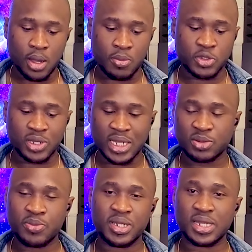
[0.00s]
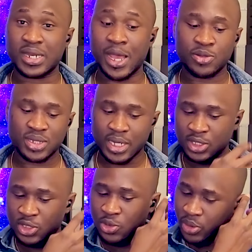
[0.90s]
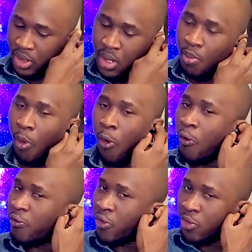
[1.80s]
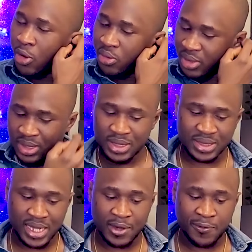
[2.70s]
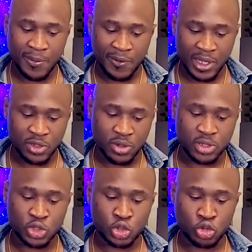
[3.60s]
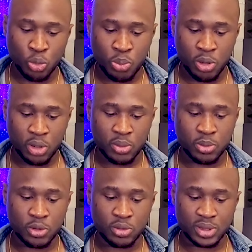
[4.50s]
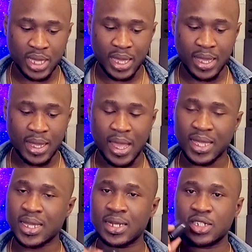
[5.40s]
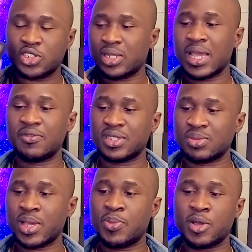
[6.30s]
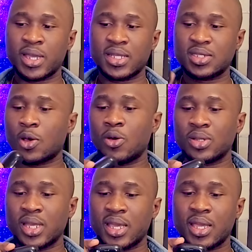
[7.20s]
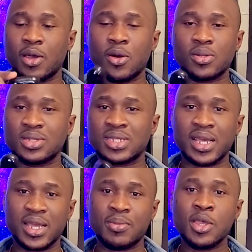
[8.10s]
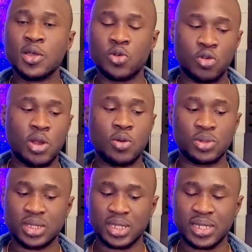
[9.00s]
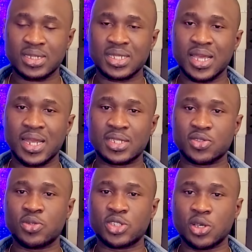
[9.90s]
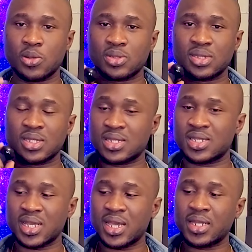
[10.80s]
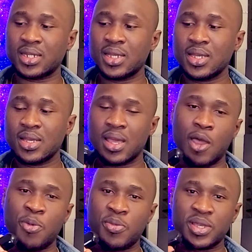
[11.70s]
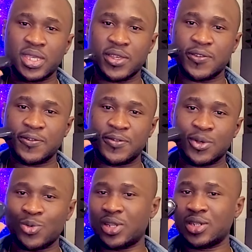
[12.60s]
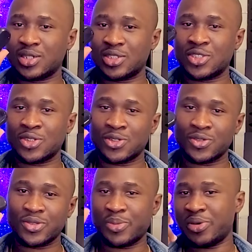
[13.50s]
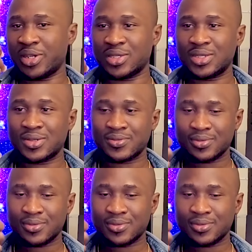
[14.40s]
So that's probably the downsides to it. But overall, the design, the form factor, it's so portable that I can literally have this in my pockets all day, all the time, go around with this, and as a result, the design, I'll probably give the winner to the Buds.